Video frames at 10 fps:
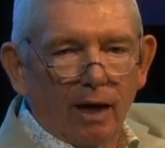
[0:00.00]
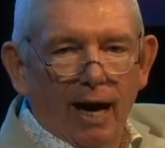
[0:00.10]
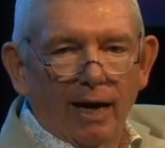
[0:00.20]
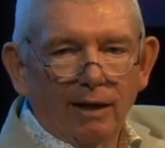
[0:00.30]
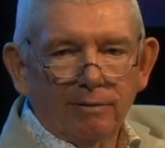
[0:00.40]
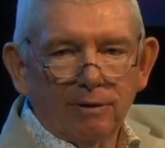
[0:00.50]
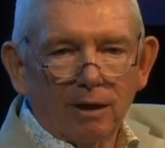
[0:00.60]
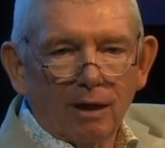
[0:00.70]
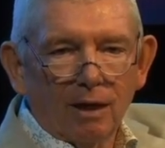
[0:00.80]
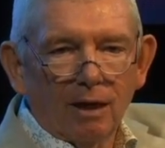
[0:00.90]
Eh?
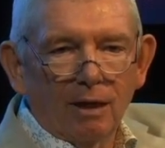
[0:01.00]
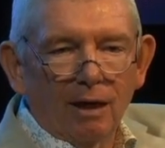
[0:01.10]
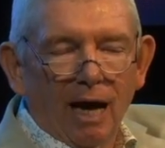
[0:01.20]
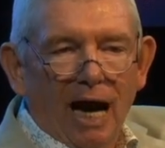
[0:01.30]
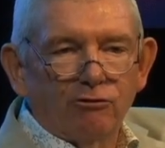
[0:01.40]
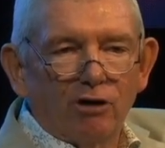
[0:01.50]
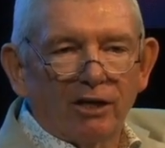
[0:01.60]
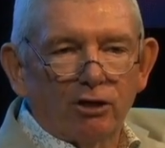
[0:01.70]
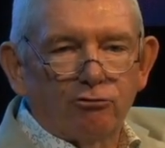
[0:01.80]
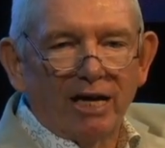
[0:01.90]
I'd
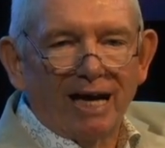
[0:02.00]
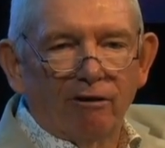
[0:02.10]
rather drink